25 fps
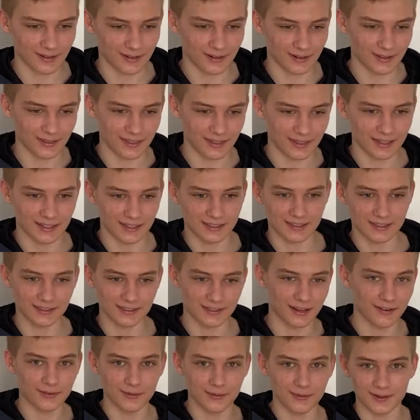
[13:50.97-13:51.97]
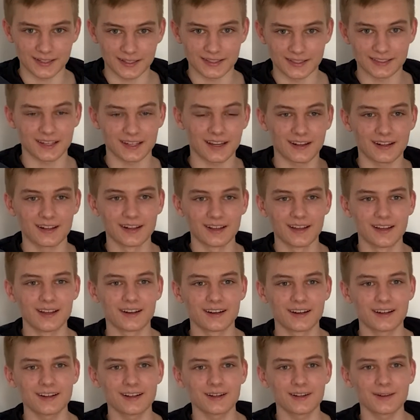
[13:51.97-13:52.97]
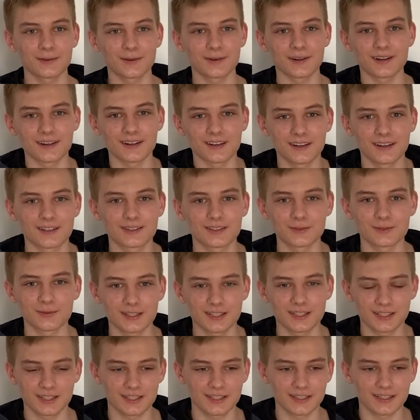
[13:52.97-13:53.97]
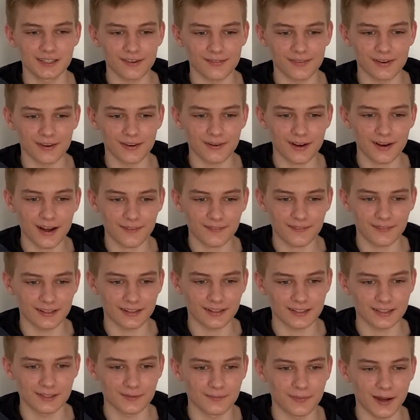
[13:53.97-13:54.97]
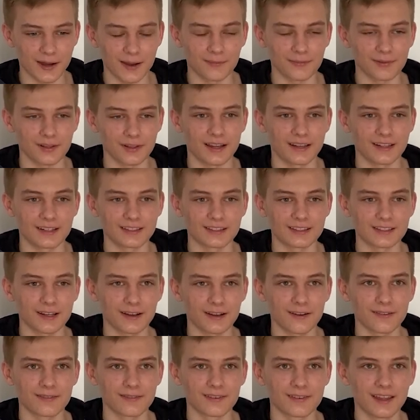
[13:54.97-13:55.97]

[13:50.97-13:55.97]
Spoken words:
this and everybody's like, oh, we're gonna switch to different graphics pipeline and stuff,